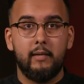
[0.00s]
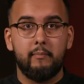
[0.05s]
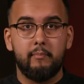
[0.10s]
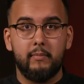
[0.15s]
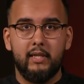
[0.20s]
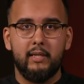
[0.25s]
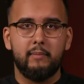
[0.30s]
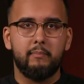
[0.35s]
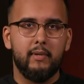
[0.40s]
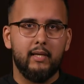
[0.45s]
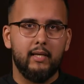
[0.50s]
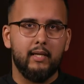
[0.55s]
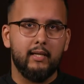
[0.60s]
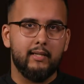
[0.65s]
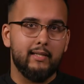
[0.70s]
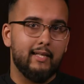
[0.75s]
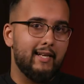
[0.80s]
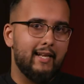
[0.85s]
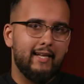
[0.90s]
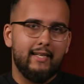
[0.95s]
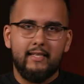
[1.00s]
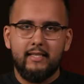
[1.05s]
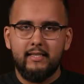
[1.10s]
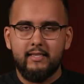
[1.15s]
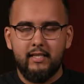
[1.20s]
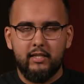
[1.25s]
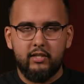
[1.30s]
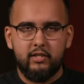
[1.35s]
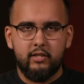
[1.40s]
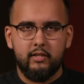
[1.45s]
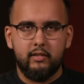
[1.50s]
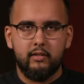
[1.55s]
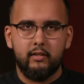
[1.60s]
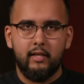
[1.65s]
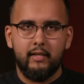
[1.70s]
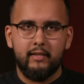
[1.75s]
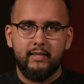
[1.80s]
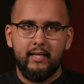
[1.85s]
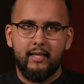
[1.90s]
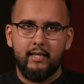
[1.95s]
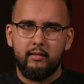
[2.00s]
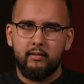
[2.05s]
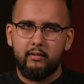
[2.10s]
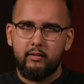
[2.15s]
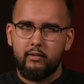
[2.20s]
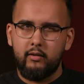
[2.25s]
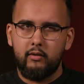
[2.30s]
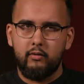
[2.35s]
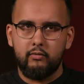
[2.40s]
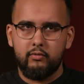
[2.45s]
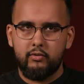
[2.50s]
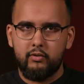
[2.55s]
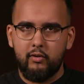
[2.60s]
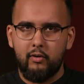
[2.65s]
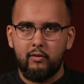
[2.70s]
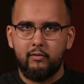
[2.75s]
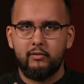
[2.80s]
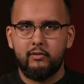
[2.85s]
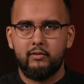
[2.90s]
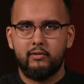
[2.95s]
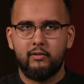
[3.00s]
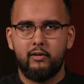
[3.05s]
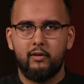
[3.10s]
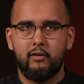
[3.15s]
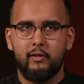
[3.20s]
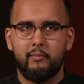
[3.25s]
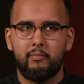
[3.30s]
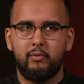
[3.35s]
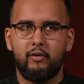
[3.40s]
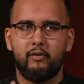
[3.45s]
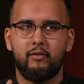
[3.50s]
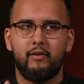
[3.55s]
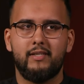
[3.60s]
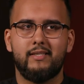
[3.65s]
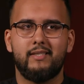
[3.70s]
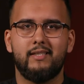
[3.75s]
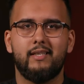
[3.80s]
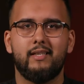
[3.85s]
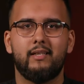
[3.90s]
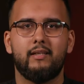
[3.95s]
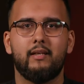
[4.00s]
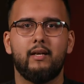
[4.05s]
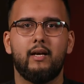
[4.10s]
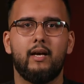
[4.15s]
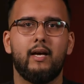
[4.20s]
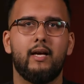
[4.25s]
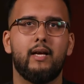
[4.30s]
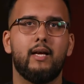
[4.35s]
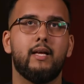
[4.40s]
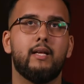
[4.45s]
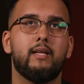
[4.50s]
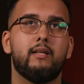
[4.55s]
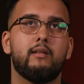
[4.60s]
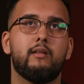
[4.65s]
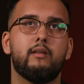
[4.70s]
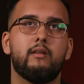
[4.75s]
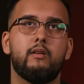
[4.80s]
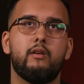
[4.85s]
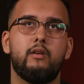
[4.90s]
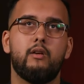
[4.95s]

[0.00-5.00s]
me being in the ladies section and then, you know, slowly, slowly progressing and